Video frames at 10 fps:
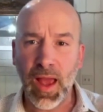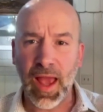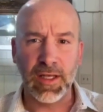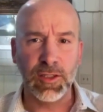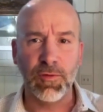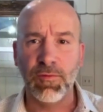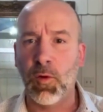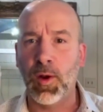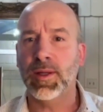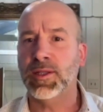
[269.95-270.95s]
I can do
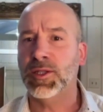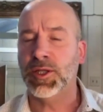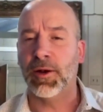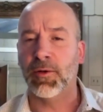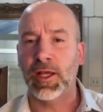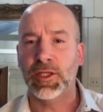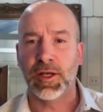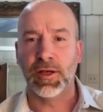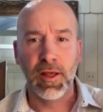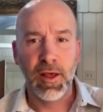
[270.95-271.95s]
voice
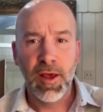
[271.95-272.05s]
generation